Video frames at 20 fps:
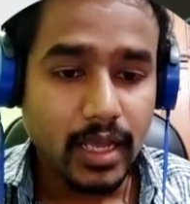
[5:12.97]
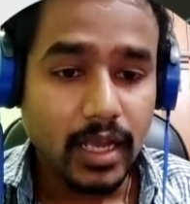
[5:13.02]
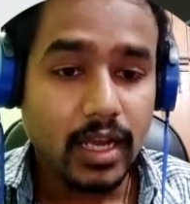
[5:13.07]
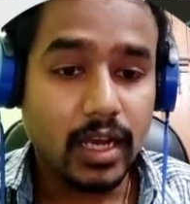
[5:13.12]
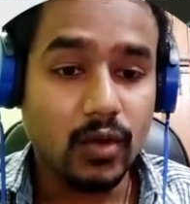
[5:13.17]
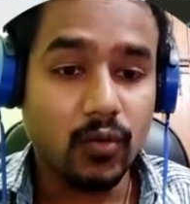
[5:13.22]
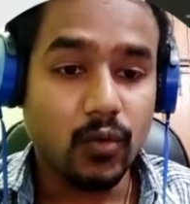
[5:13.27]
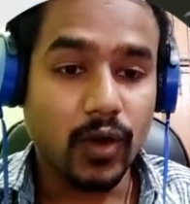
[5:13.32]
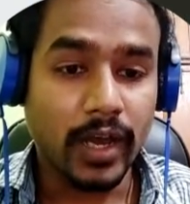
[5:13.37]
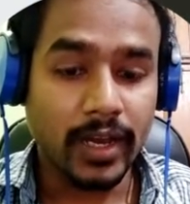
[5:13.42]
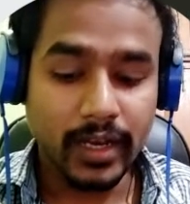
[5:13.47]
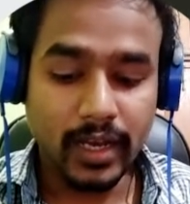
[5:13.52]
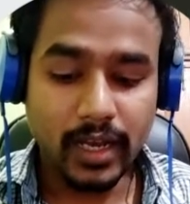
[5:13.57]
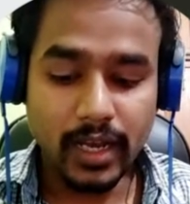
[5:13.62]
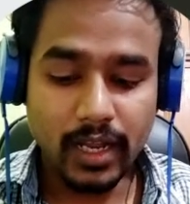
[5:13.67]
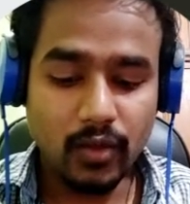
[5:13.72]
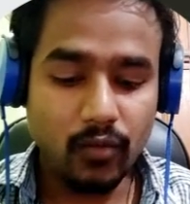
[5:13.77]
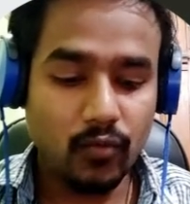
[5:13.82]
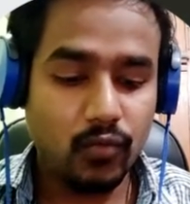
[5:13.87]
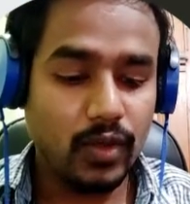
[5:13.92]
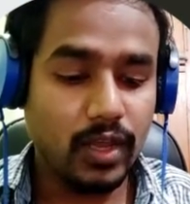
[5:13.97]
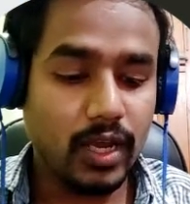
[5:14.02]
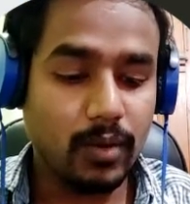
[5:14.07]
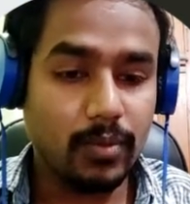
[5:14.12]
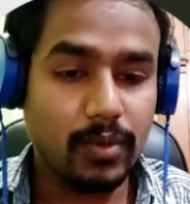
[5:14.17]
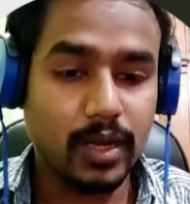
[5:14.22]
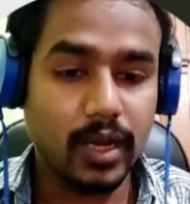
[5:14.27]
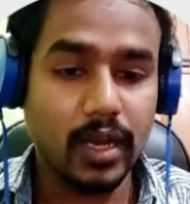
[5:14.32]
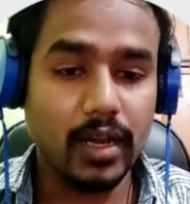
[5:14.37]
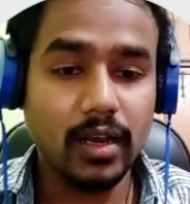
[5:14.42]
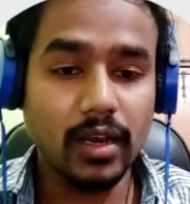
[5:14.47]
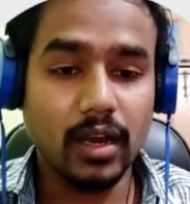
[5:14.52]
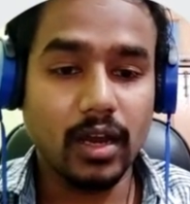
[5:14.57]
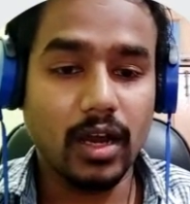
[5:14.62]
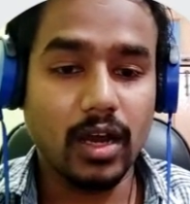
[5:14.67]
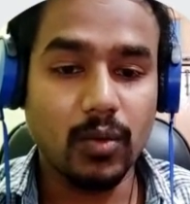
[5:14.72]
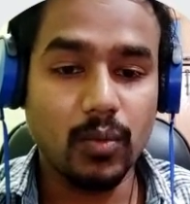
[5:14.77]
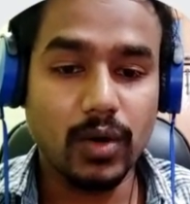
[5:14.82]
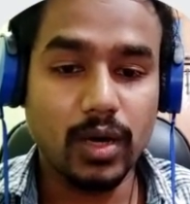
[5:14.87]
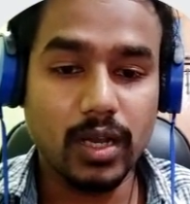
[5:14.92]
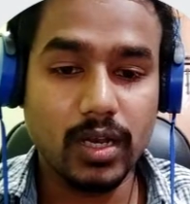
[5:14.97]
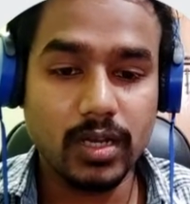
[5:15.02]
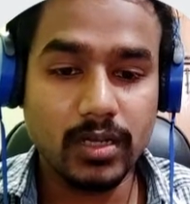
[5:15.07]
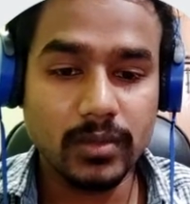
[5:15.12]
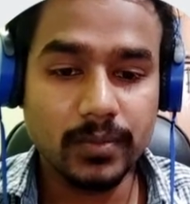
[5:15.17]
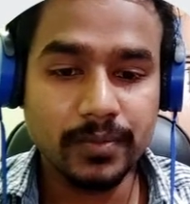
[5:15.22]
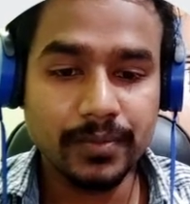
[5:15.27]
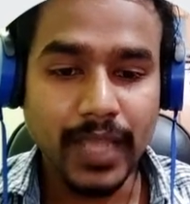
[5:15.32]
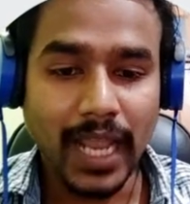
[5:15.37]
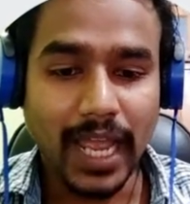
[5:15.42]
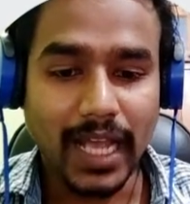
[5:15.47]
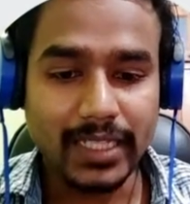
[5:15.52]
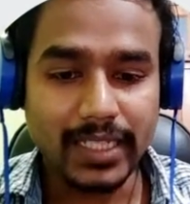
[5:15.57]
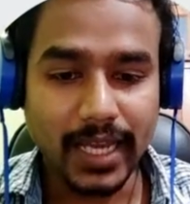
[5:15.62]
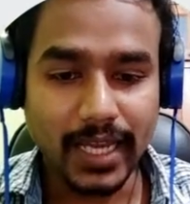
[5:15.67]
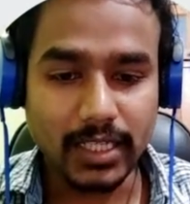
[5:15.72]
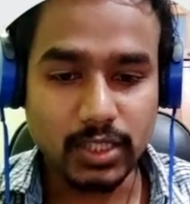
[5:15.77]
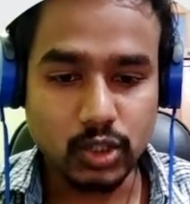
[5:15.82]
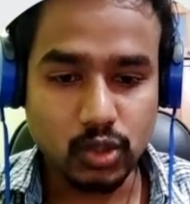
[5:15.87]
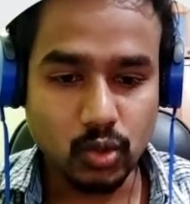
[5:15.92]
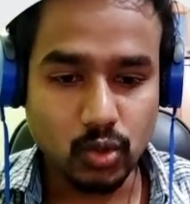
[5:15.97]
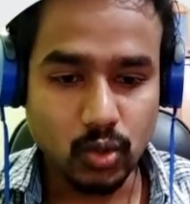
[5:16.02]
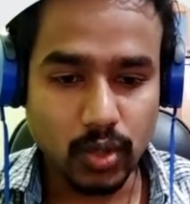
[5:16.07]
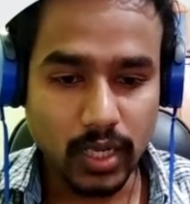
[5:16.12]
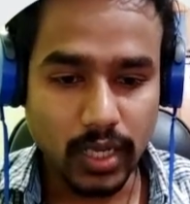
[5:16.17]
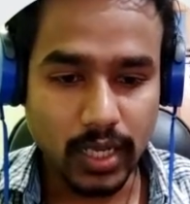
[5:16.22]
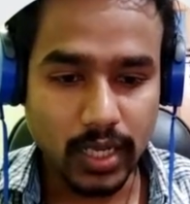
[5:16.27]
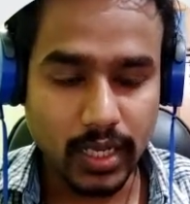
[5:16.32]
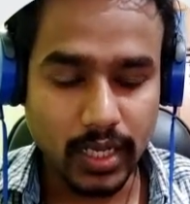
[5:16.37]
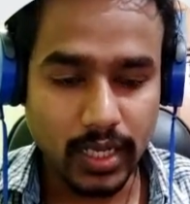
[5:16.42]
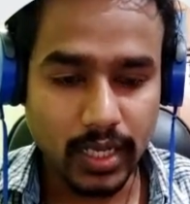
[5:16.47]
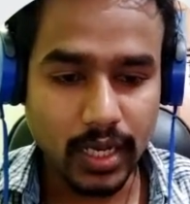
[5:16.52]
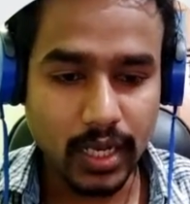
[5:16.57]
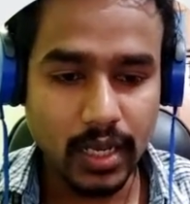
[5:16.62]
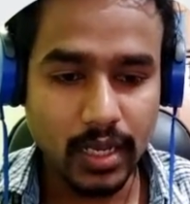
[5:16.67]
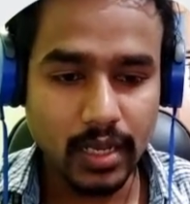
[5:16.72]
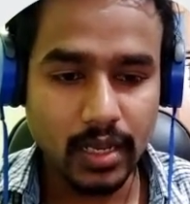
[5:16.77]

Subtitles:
And finally we have done our Ajax code here.